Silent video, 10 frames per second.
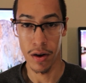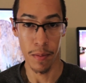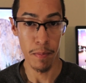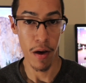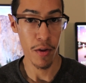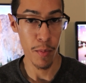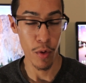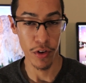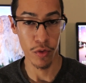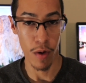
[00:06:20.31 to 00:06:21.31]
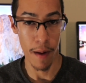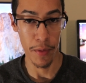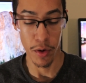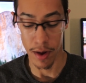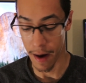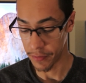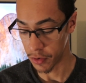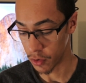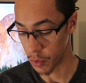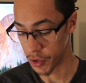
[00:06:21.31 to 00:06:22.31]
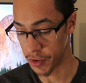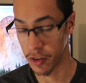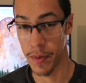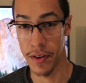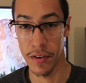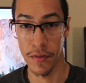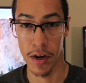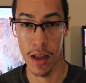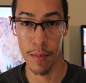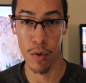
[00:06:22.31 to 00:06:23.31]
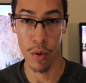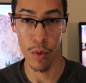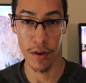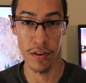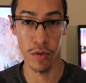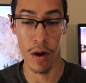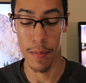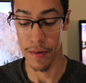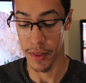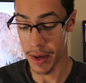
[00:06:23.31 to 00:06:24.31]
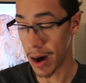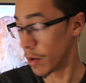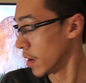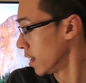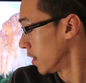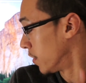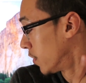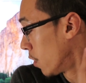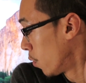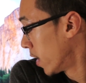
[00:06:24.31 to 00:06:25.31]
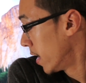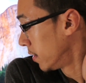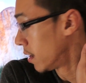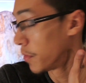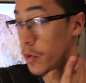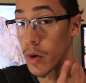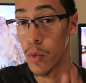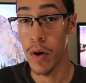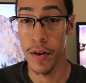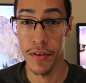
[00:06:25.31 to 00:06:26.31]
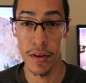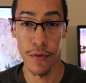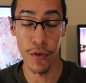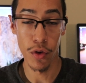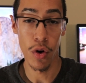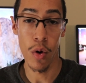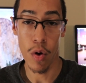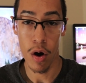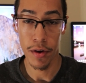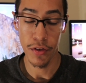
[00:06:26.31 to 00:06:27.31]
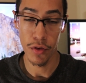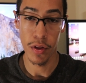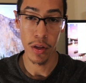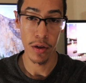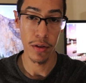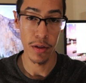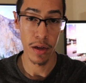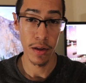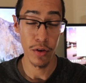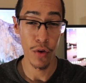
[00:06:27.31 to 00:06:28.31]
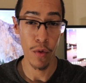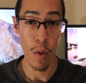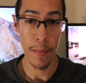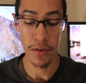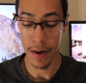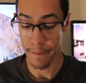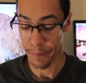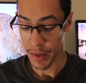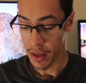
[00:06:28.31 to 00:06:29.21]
a motherboard swap that you have to do, which is expensive and a lot more work to swap everything out. So what I ended up doing was, if you go onto the, the Lenovo website,